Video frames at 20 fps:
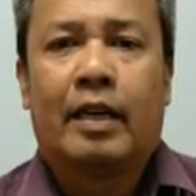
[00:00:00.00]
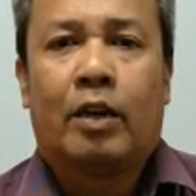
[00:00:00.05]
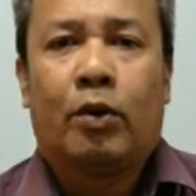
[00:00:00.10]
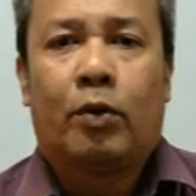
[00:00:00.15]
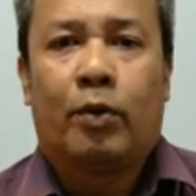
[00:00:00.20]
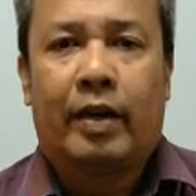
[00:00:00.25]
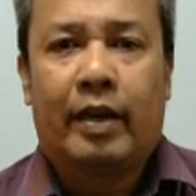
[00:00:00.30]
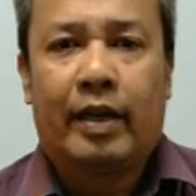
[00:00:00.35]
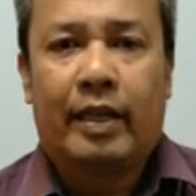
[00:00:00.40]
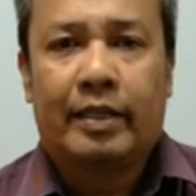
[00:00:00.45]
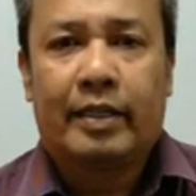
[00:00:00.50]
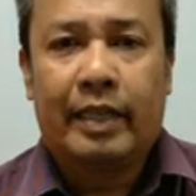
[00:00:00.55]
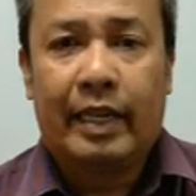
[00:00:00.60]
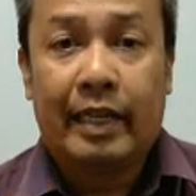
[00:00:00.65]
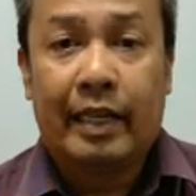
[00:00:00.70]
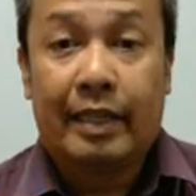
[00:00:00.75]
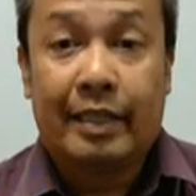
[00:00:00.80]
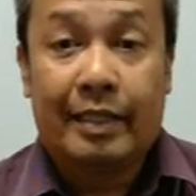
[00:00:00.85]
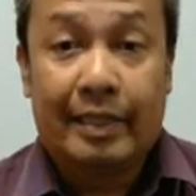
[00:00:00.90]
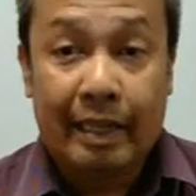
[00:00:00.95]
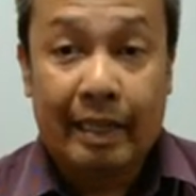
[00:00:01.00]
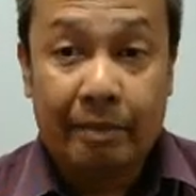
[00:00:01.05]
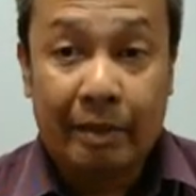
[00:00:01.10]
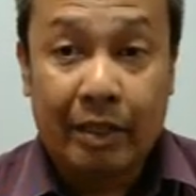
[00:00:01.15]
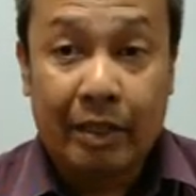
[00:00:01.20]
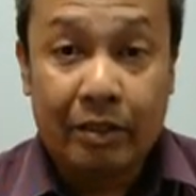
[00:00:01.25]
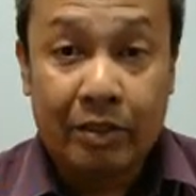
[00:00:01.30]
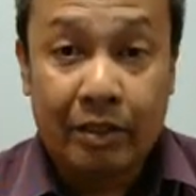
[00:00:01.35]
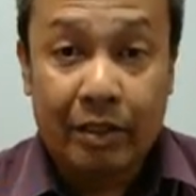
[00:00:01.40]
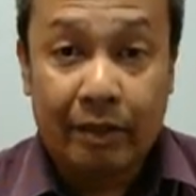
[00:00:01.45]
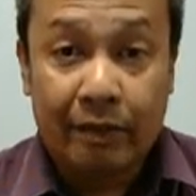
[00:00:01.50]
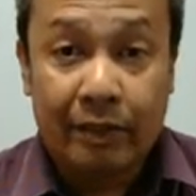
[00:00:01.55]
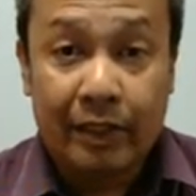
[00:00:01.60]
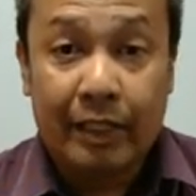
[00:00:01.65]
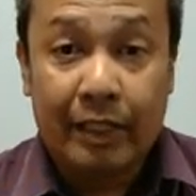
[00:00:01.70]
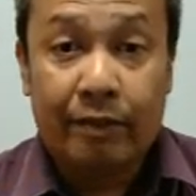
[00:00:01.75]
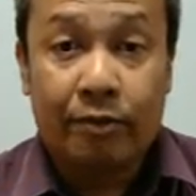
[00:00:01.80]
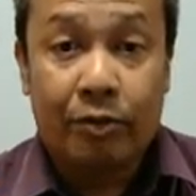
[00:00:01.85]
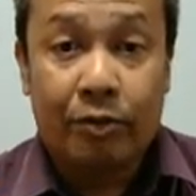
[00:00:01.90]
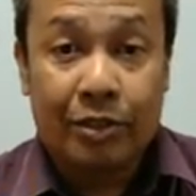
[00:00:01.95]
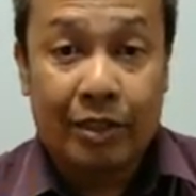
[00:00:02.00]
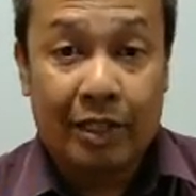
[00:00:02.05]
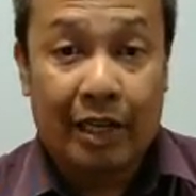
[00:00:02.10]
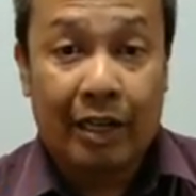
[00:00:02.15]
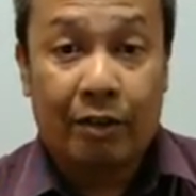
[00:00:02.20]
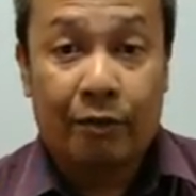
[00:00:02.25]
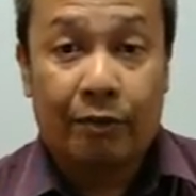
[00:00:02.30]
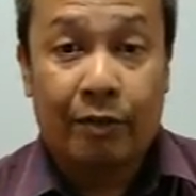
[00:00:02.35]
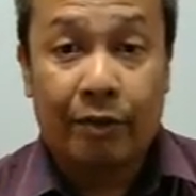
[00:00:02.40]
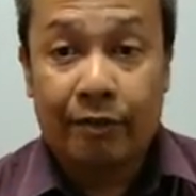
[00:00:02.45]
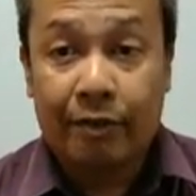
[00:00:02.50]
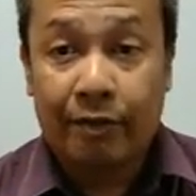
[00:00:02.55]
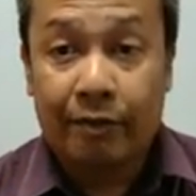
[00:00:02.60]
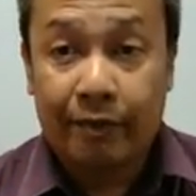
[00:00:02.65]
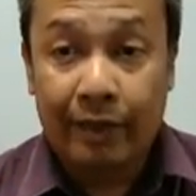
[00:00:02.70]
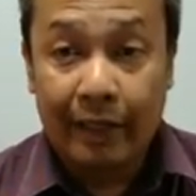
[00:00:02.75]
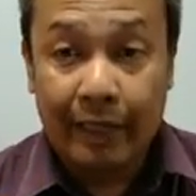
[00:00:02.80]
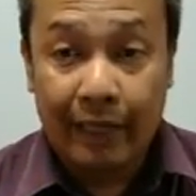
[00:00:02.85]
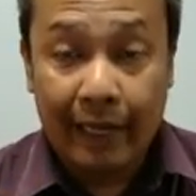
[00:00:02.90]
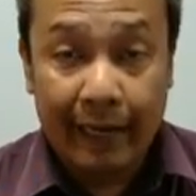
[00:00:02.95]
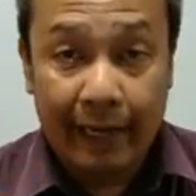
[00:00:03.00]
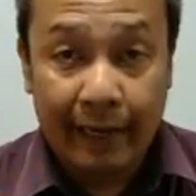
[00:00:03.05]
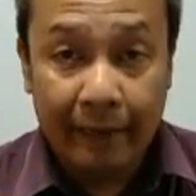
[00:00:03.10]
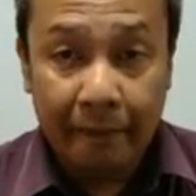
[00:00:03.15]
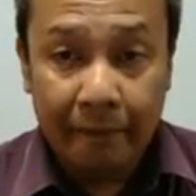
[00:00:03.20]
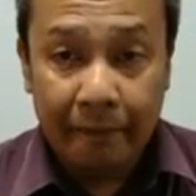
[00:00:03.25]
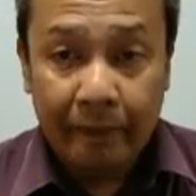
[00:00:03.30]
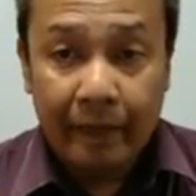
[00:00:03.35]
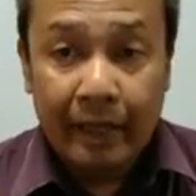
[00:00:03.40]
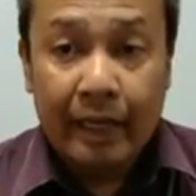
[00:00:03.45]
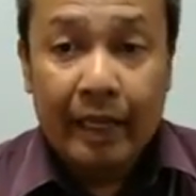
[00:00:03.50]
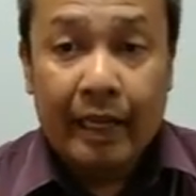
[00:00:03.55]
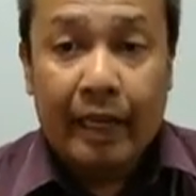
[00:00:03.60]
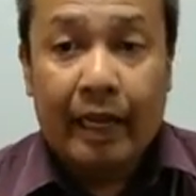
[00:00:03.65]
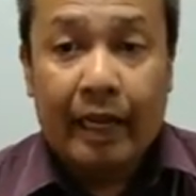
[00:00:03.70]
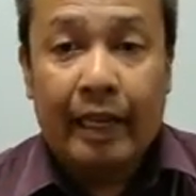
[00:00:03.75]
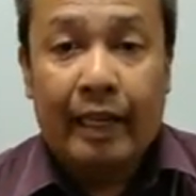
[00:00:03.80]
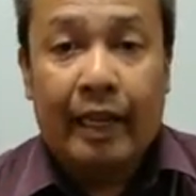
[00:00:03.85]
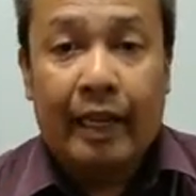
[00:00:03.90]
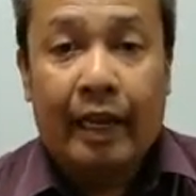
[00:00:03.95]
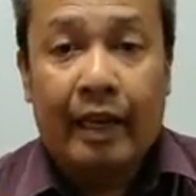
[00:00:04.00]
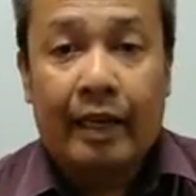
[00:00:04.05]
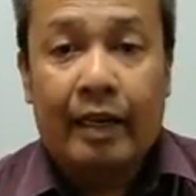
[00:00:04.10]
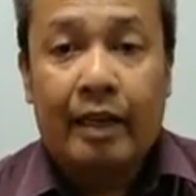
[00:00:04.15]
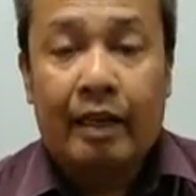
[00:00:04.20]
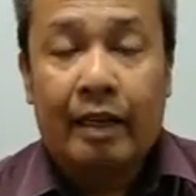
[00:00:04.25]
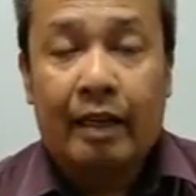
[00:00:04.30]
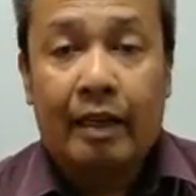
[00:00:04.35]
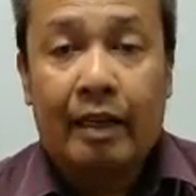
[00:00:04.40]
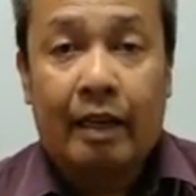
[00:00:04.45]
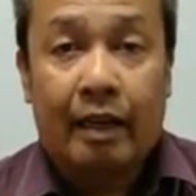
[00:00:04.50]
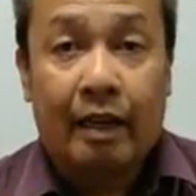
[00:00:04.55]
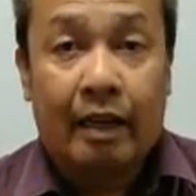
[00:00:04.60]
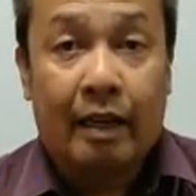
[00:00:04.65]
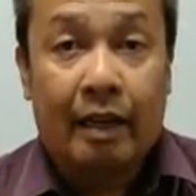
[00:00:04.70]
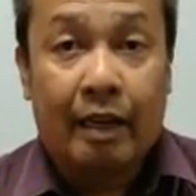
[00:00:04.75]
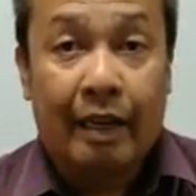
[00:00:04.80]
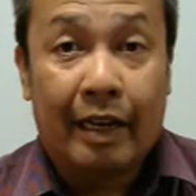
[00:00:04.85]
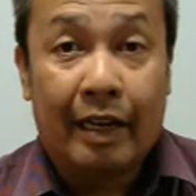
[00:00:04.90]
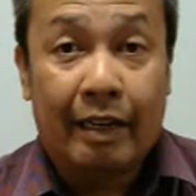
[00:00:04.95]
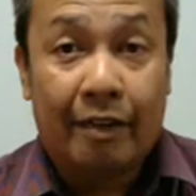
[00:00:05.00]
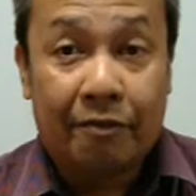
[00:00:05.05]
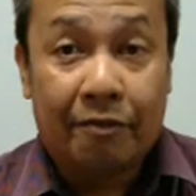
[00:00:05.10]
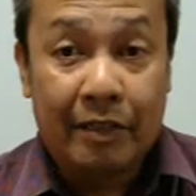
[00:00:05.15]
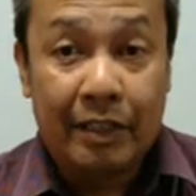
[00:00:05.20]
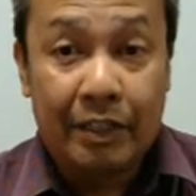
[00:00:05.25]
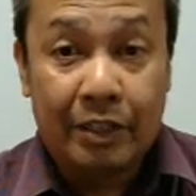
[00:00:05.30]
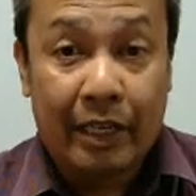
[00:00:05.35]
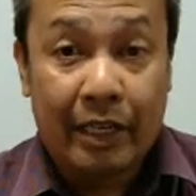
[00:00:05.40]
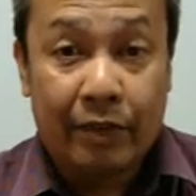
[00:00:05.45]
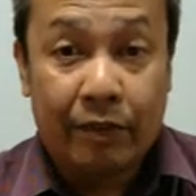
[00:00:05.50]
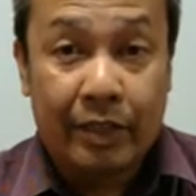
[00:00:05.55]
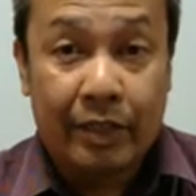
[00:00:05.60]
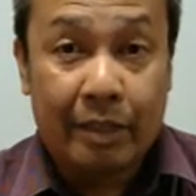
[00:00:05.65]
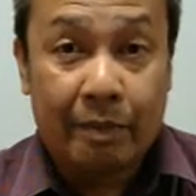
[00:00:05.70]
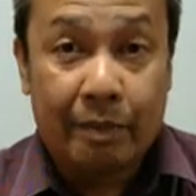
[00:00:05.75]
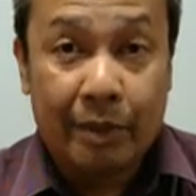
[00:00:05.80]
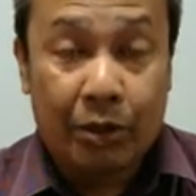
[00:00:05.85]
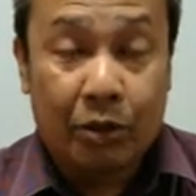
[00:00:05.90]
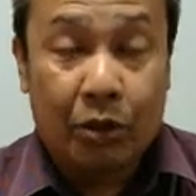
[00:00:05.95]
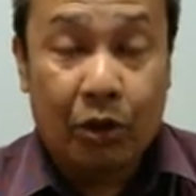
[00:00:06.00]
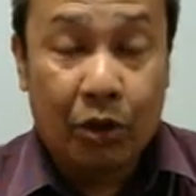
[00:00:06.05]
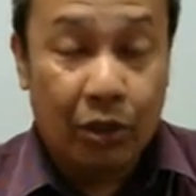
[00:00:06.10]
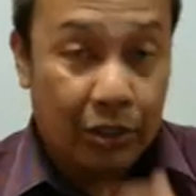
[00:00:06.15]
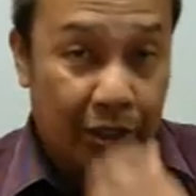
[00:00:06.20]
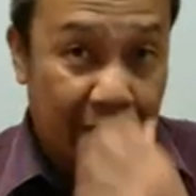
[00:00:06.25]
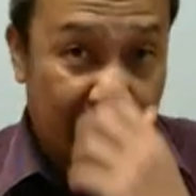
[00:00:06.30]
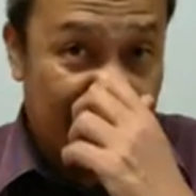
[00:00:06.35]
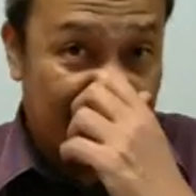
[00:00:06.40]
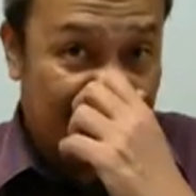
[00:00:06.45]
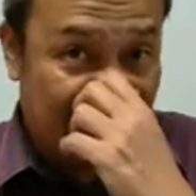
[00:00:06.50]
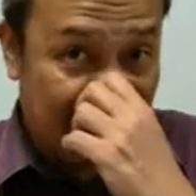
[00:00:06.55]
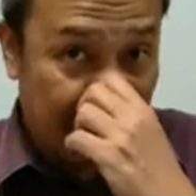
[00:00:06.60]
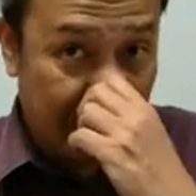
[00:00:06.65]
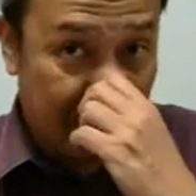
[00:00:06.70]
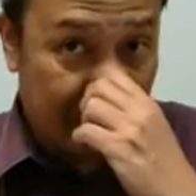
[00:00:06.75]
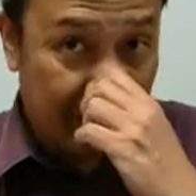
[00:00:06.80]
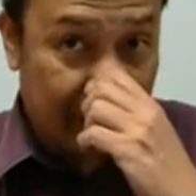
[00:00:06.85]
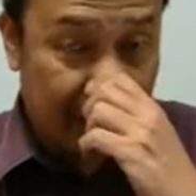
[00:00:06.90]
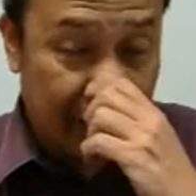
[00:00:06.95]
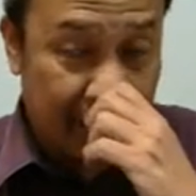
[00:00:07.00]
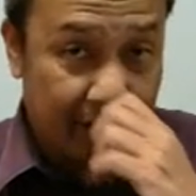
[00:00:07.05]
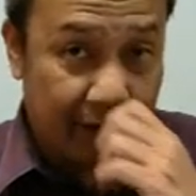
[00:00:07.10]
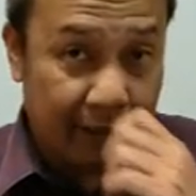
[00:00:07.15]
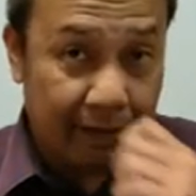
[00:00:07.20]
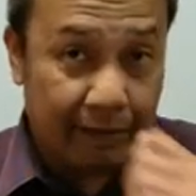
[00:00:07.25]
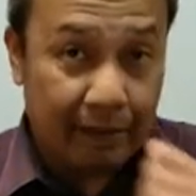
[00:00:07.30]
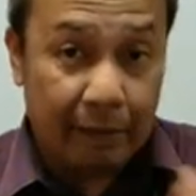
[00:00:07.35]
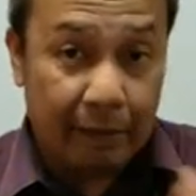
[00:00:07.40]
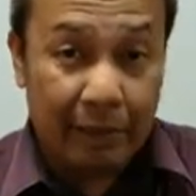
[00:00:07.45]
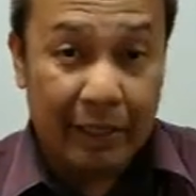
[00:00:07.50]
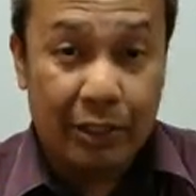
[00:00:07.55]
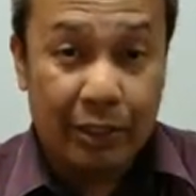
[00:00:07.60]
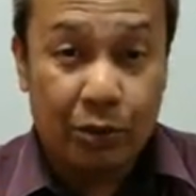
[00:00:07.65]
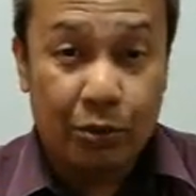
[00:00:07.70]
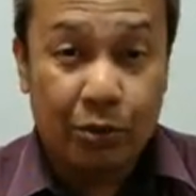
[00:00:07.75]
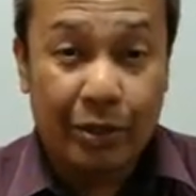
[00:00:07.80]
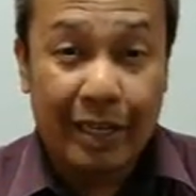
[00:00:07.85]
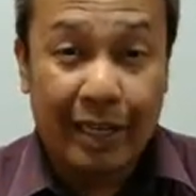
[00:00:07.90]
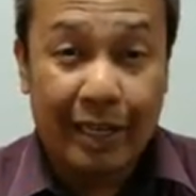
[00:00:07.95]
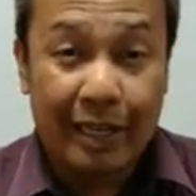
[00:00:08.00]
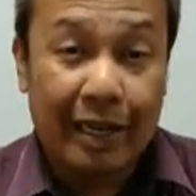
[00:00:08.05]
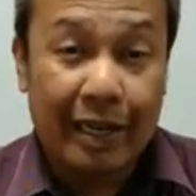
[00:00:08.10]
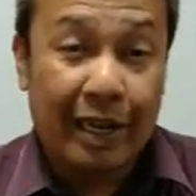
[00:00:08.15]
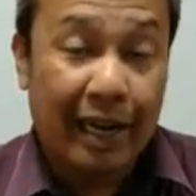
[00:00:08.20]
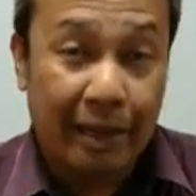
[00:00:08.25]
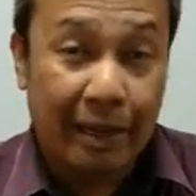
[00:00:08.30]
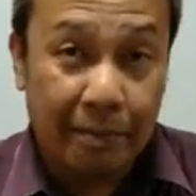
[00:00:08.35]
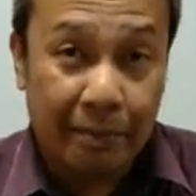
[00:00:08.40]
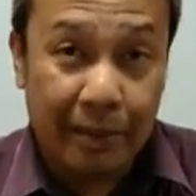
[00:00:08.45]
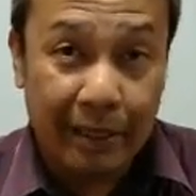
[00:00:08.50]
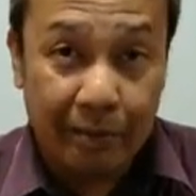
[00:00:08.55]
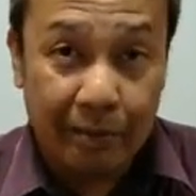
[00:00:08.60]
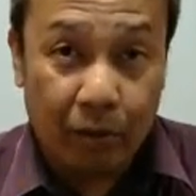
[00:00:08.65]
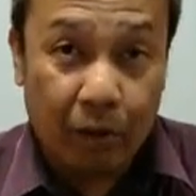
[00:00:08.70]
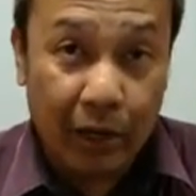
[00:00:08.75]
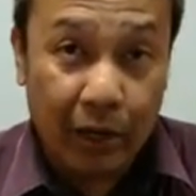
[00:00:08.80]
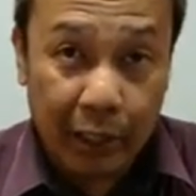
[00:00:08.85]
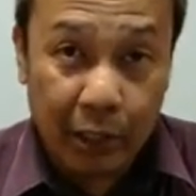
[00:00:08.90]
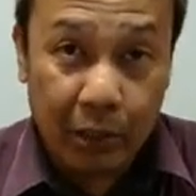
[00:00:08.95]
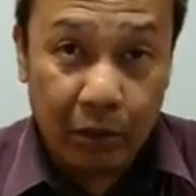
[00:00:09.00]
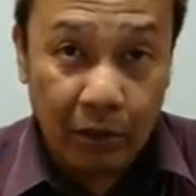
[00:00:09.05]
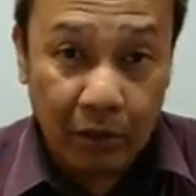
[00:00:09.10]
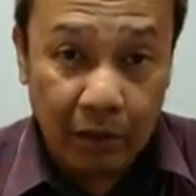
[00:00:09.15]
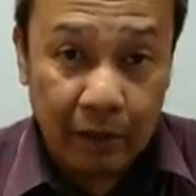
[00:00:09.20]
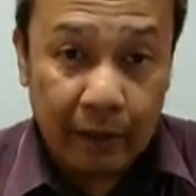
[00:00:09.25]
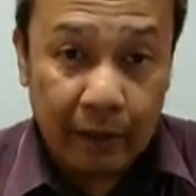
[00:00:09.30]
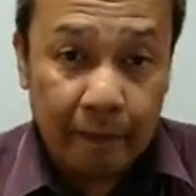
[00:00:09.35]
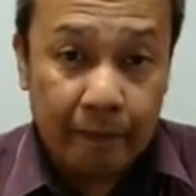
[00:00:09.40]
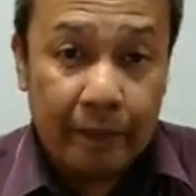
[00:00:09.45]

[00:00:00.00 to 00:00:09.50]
Whereas in the semi-conservative, you start off with 15N, and then in the first generation, because it's semi-conservative, that means you get a hybrid molecule.